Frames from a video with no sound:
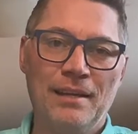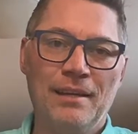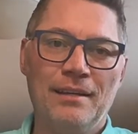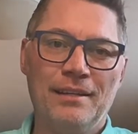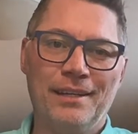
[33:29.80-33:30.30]

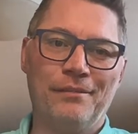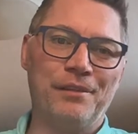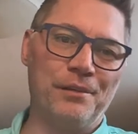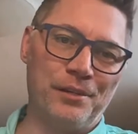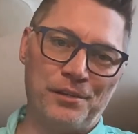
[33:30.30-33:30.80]
you know, if
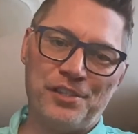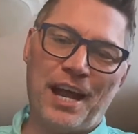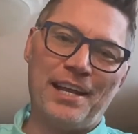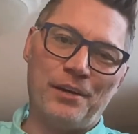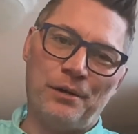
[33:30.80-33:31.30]
your
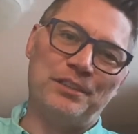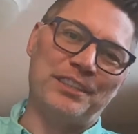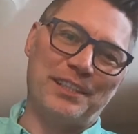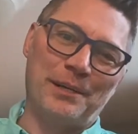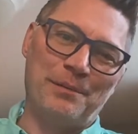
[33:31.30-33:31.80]
giant
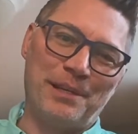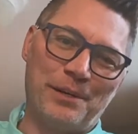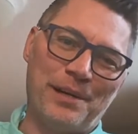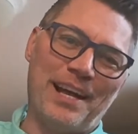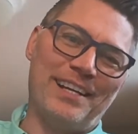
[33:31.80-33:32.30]
hosting company,
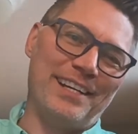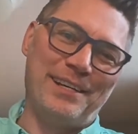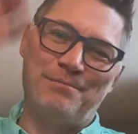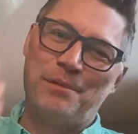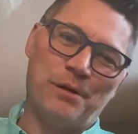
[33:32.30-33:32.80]

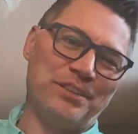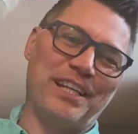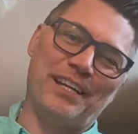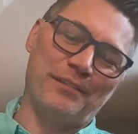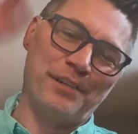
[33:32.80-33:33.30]
GoDaddy,
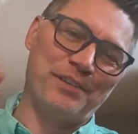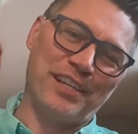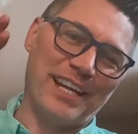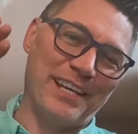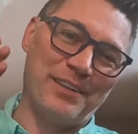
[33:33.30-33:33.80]
HostGator, if you're
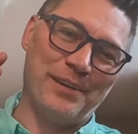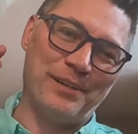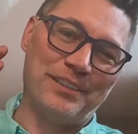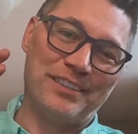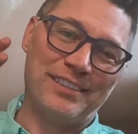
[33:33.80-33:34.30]
using any of
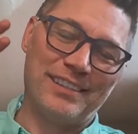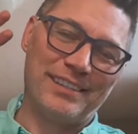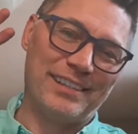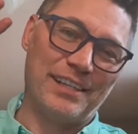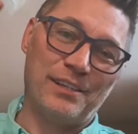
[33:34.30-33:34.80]
those,
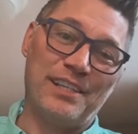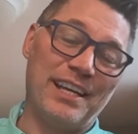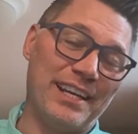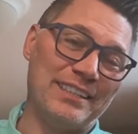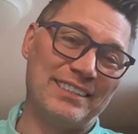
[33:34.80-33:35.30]
their
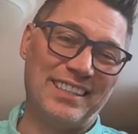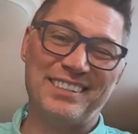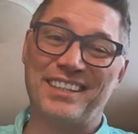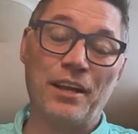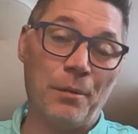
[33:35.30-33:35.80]
DNS
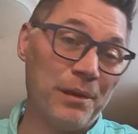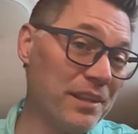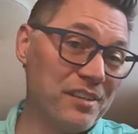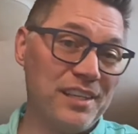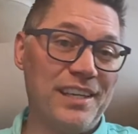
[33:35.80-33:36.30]
doesn't come with
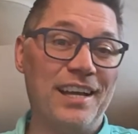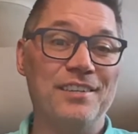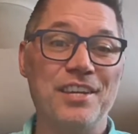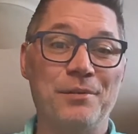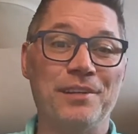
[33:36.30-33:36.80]
a
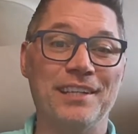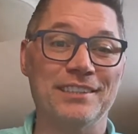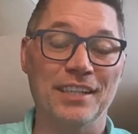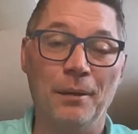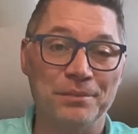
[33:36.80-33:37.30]
CDN. Generally,
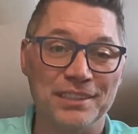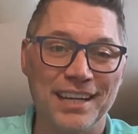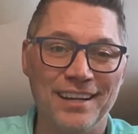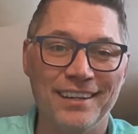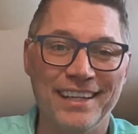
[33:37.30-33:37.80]
it's an
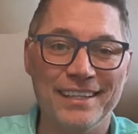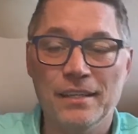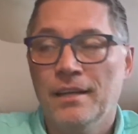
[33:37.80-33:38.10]
upsell and